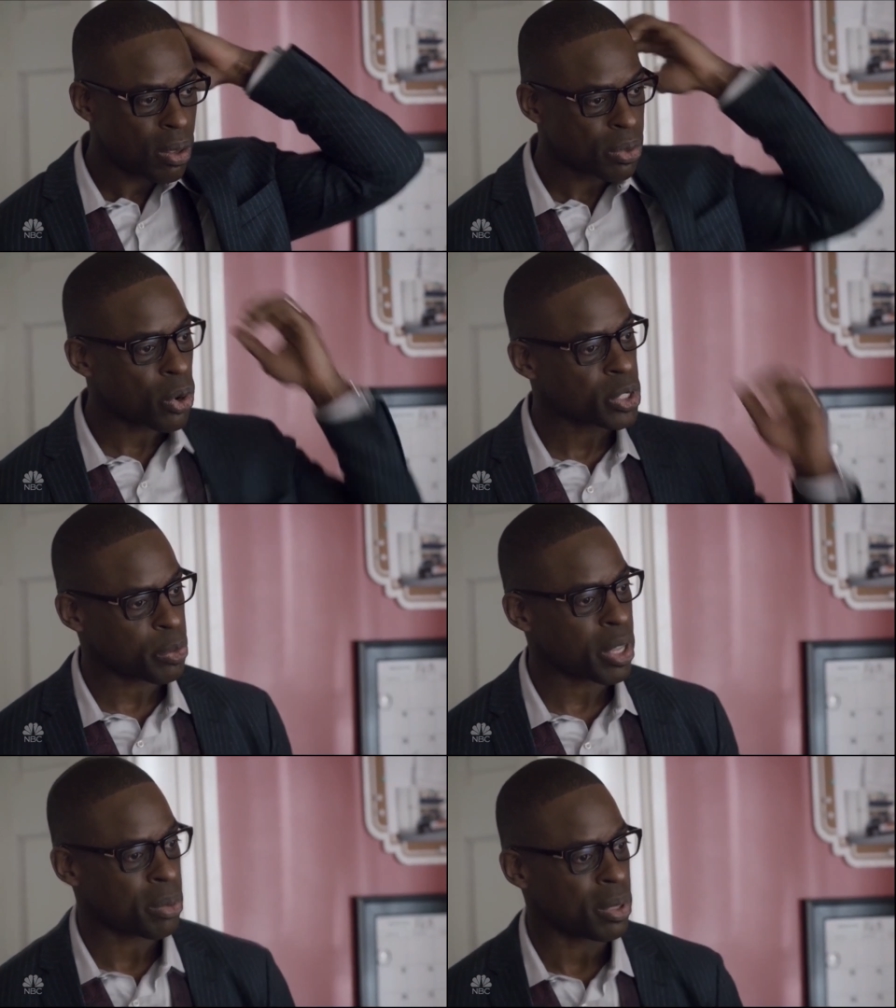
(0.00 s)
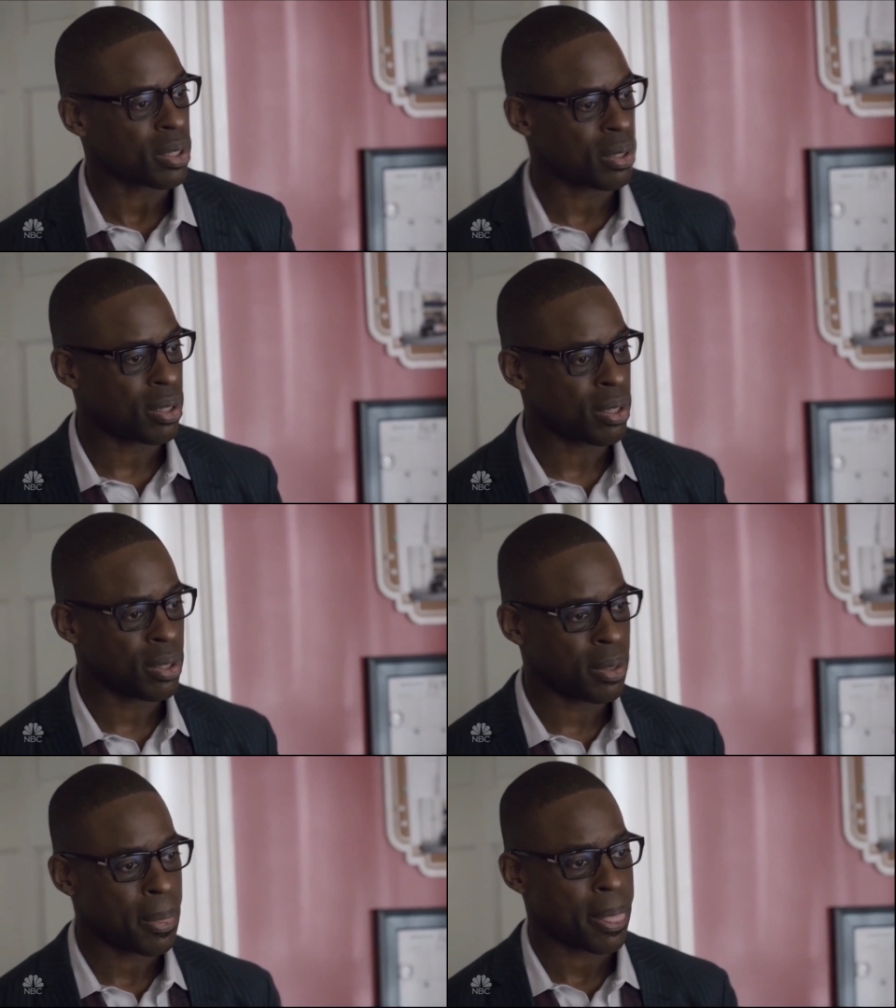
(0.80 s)
Of course, baby.
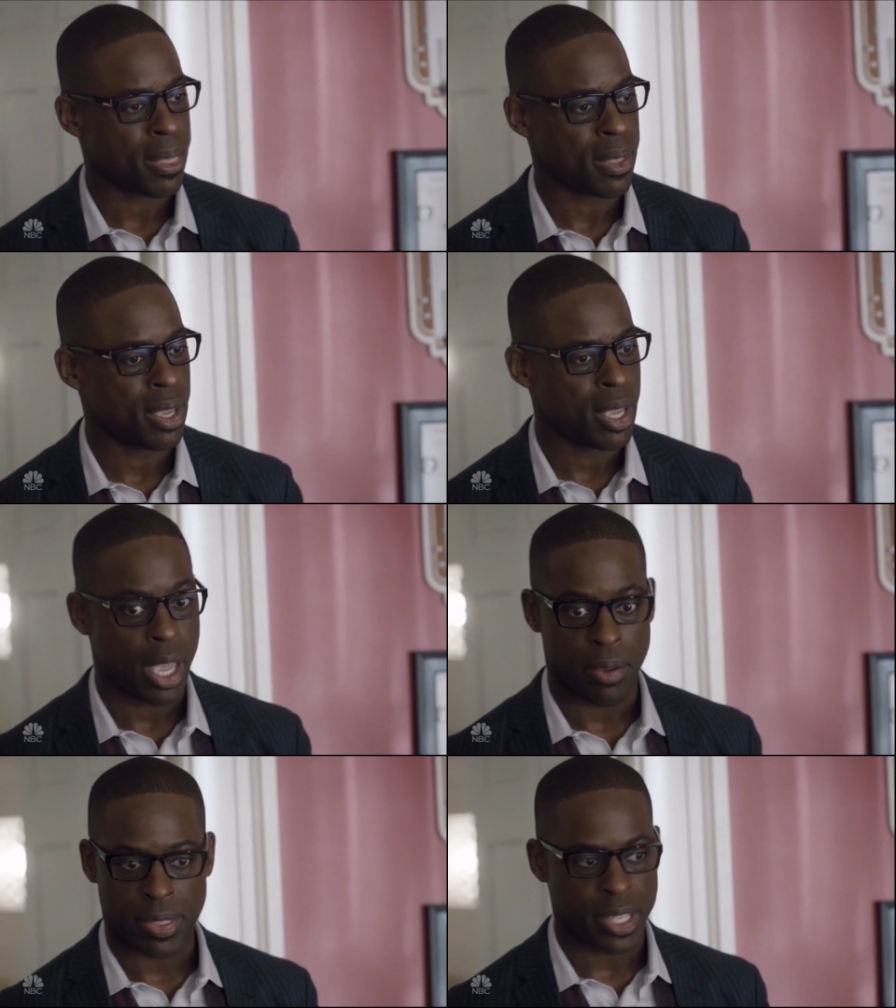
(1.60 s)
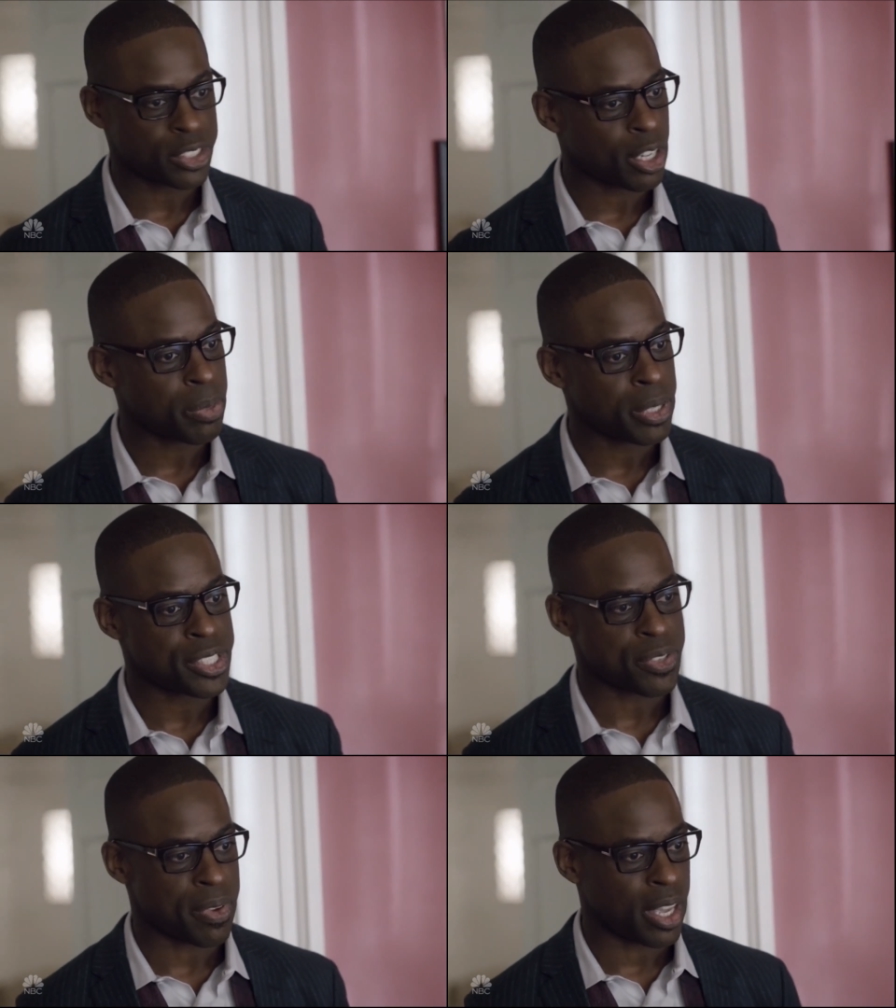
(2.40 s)
Everything's gonna be
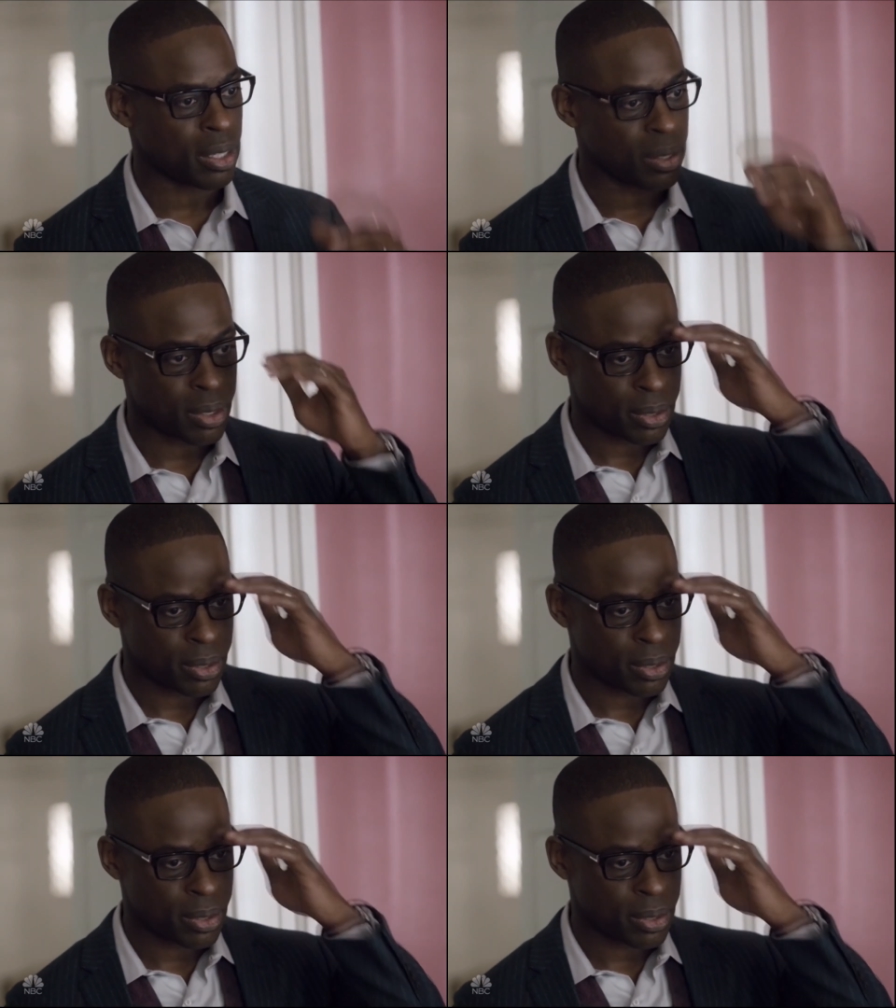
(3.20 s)
just fine.